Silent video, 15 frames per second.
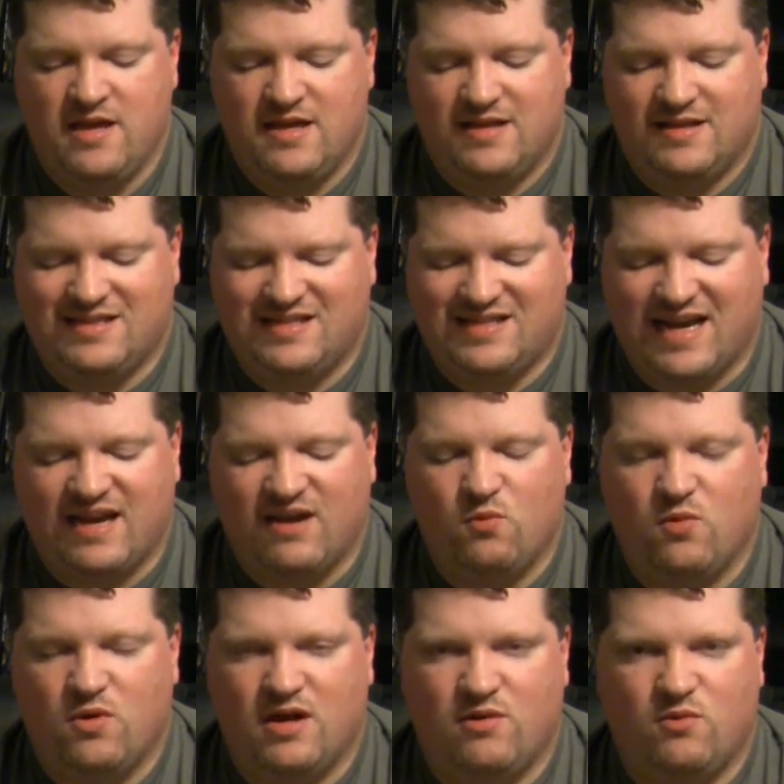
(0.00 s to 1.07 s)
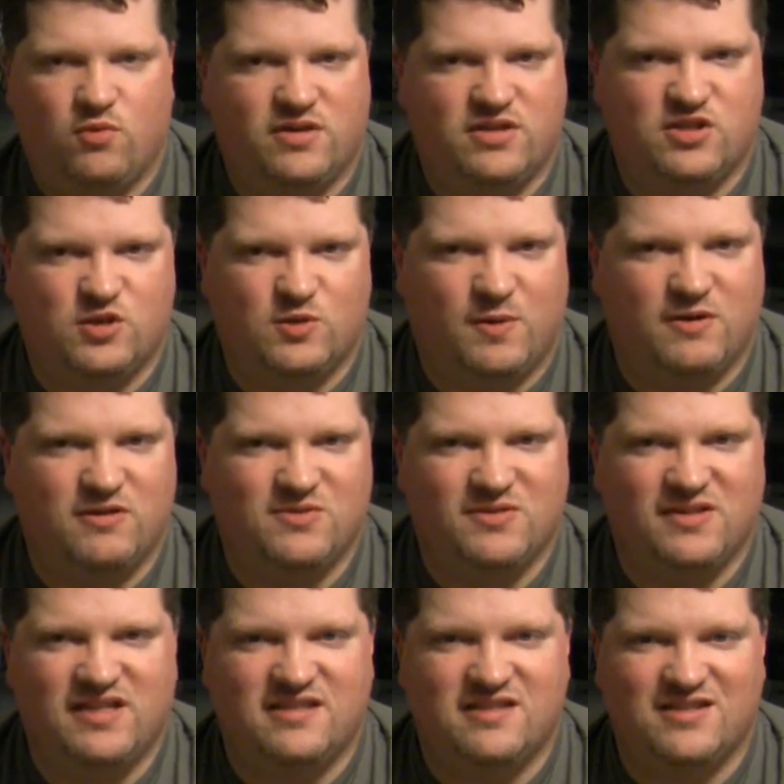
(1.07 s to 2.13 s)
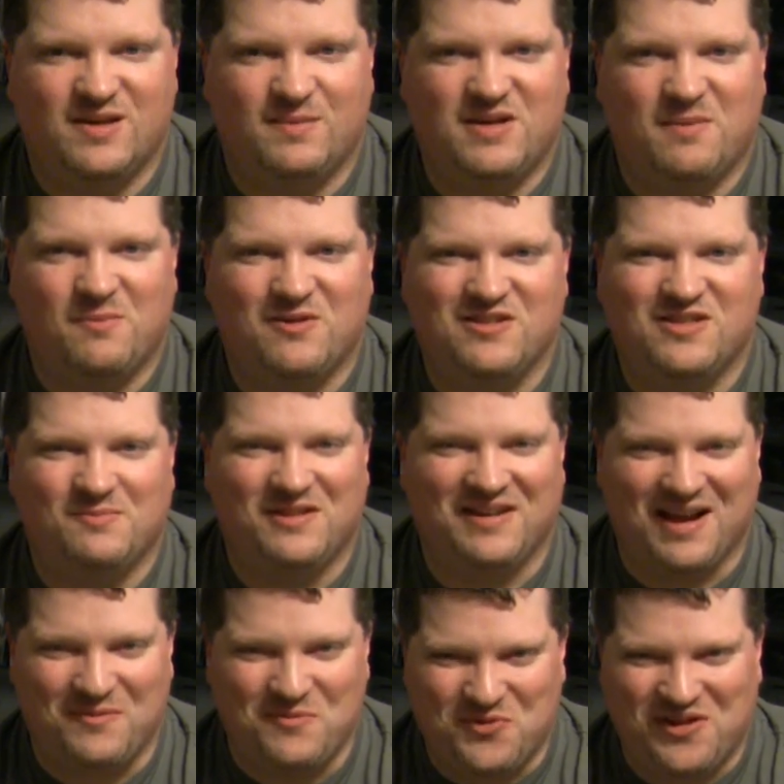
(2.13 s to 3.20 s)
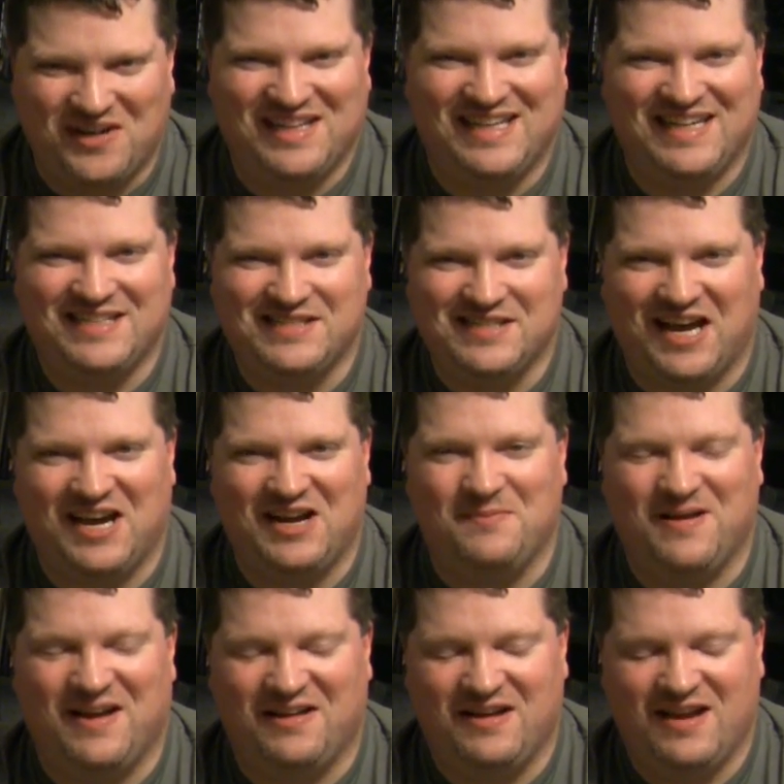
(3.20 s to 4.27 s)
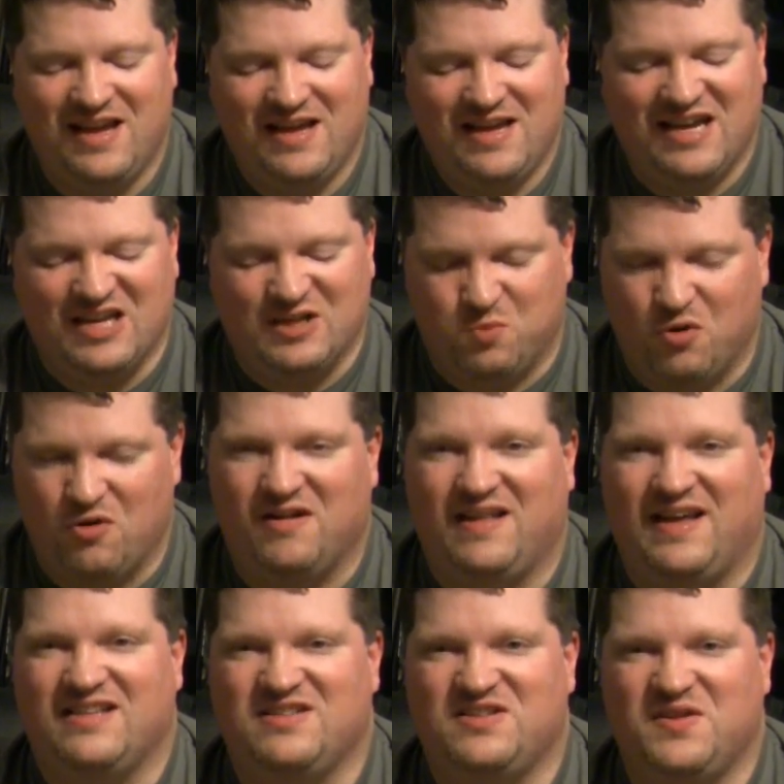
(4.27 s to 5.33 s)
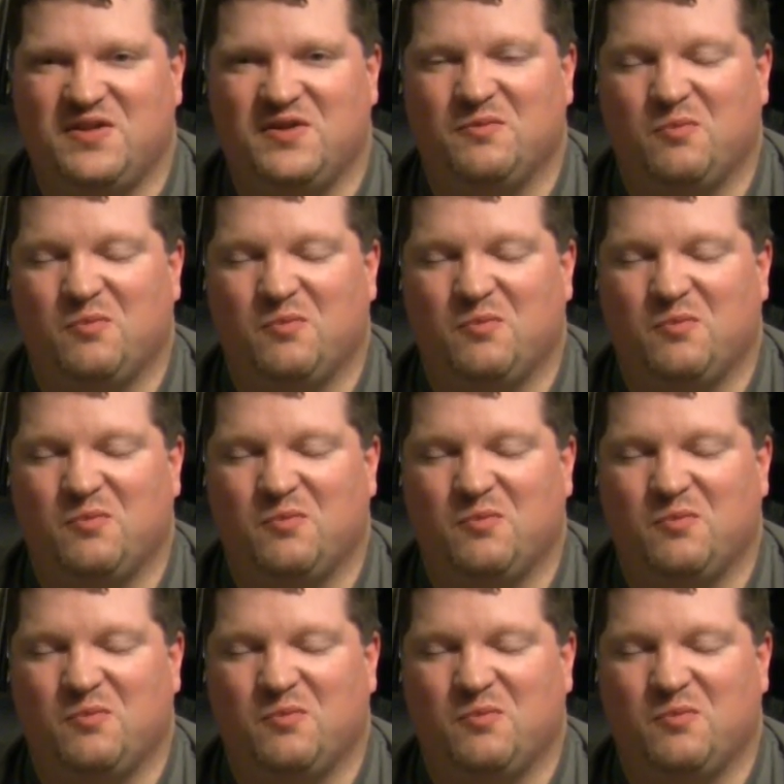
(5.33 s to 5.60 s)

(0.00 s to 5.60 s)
The second one, which is supposed to release in September, and something I'm really excited about, is Borderlands 2.